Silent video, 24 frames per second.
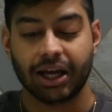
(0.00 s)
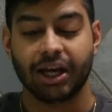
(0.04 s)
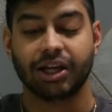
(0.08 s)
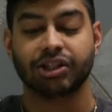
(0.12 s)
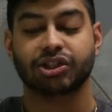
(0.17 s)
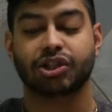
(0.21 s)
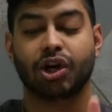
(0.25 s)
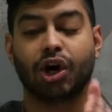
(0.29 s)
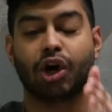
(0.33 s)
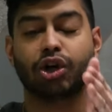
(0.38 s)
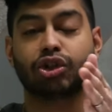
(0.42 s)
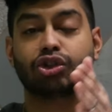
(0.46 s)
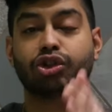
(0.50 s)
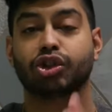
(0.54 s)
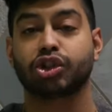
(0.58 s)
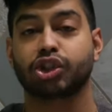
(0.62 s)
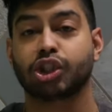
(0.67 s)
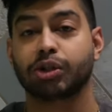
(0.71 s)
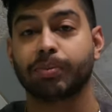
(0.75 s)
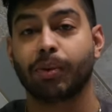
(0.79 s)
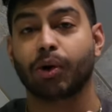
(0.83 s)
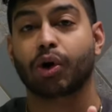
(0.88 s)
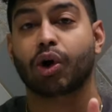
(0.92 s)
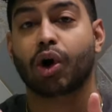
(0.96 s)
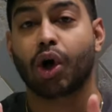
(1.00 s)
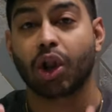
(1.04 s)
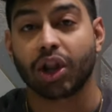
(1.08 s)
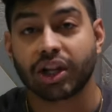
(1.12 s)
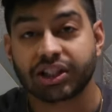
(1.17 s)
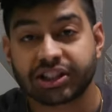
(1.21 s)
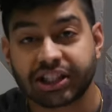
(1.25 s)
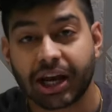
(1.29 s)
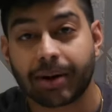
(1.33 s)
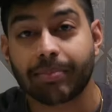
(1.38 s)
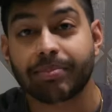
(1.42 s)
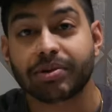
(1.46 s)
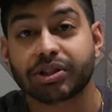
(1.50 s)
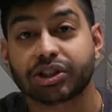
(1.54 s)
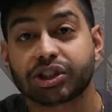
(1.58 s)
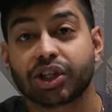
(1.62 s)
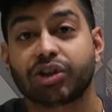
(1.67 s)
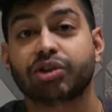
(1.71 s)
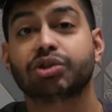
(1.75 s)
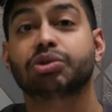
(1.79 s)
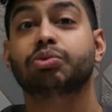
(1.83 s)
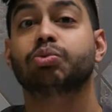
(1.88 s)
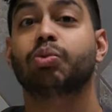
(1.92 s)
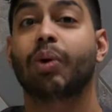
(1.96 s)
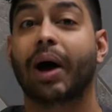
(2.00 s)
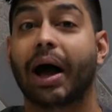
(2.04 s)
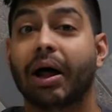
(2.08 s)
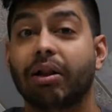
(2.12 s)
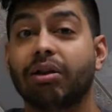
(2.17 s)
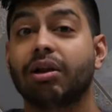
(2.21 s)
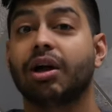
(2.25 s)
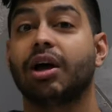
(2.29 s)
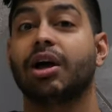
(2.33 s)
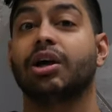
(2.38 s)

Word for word: It's got adjustable color temperature as well.